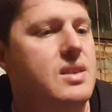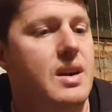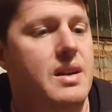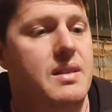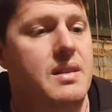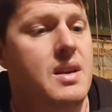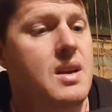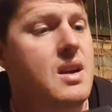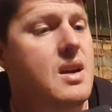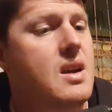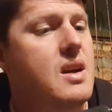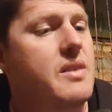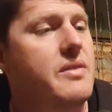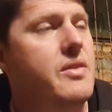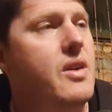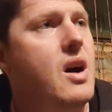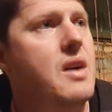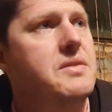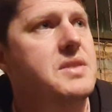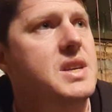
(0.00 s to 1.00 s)
Like
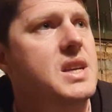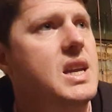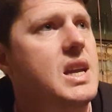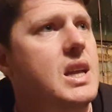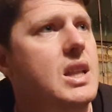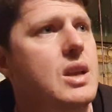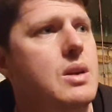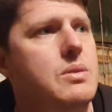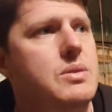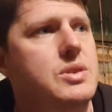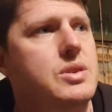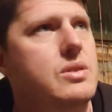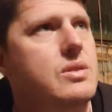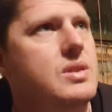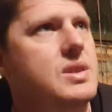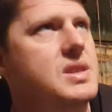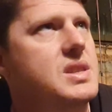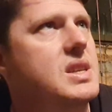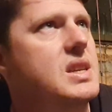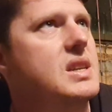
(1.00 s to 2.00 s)
5 to kilo and 2
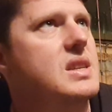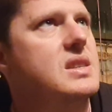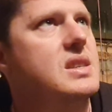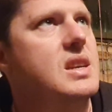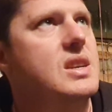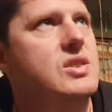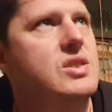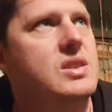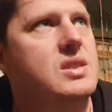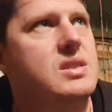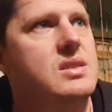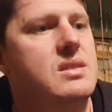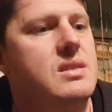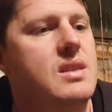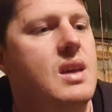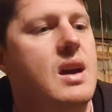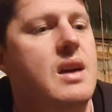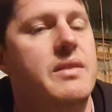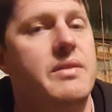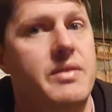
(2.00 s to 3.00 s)
to 6, they
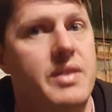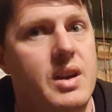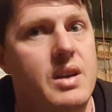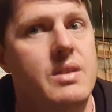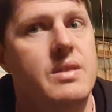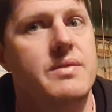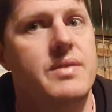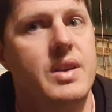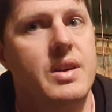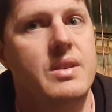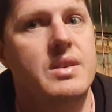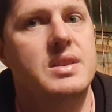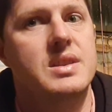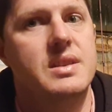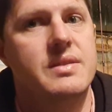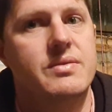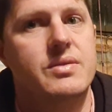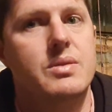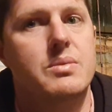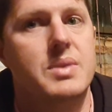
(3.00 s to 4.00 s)
are very, very
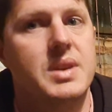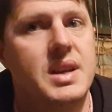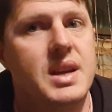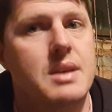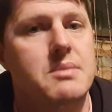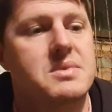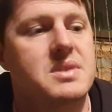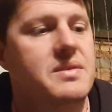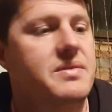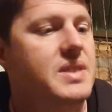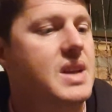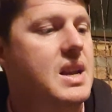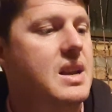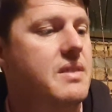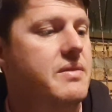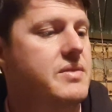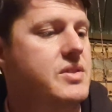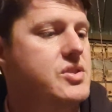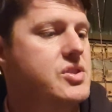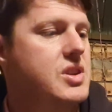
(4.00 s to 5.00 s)
different when it comes to
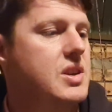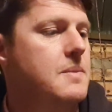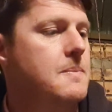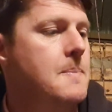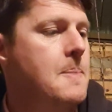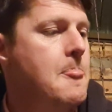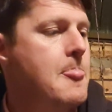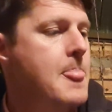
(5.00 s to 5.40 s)
flathead fishing.